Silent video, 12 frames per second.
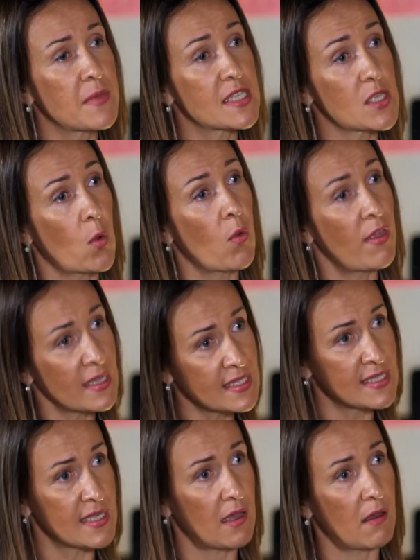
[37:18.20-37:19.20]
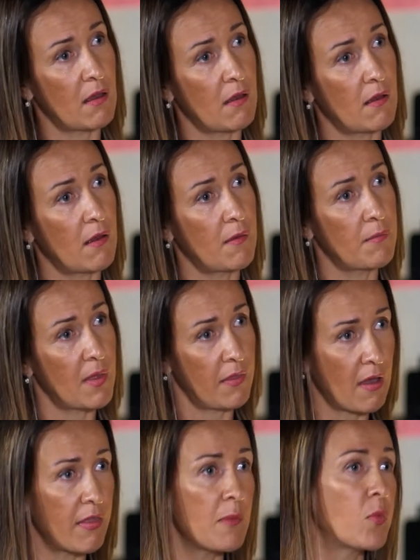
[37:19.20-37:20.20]
So that's
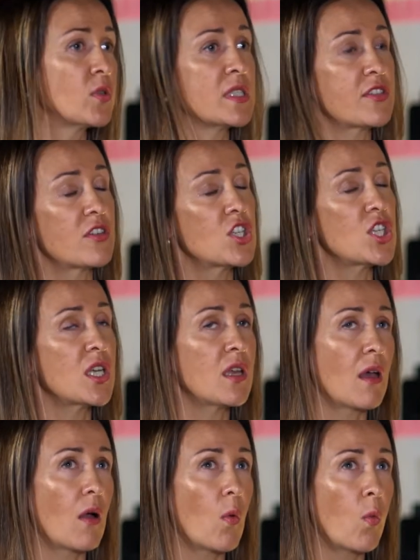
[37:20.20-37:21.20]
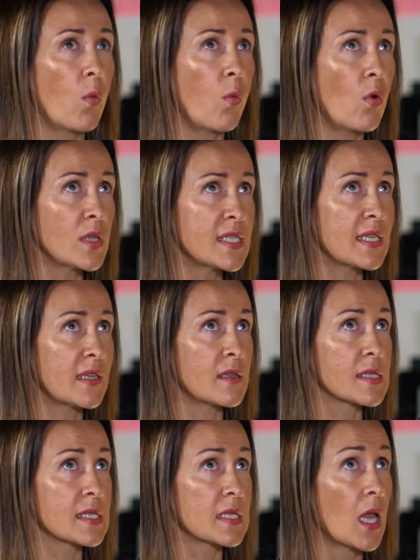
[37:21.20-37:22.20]
another important strategy. What
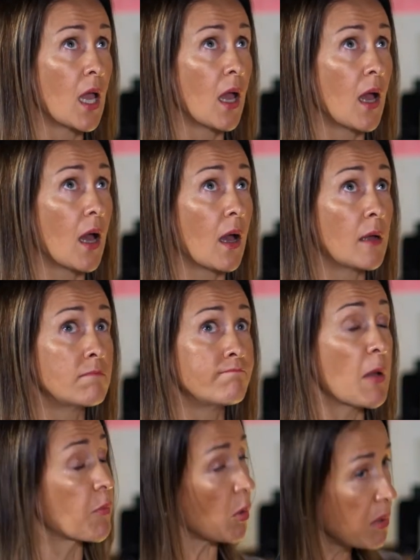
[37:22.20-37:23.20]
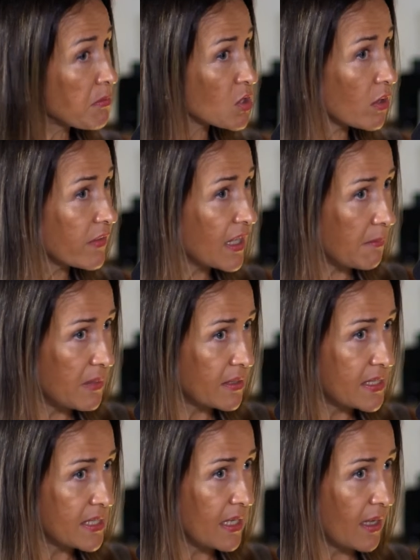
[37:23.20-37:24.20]
else? Problem-solving
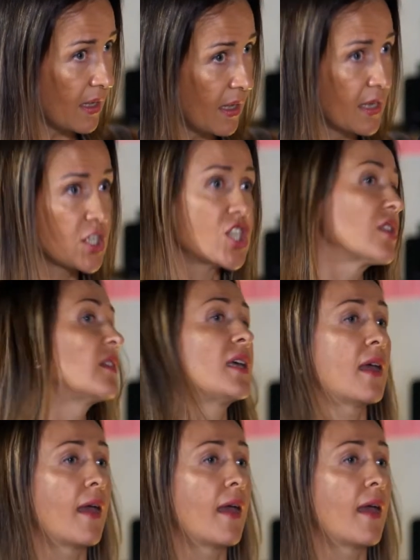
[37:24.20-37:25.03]
ability, actually.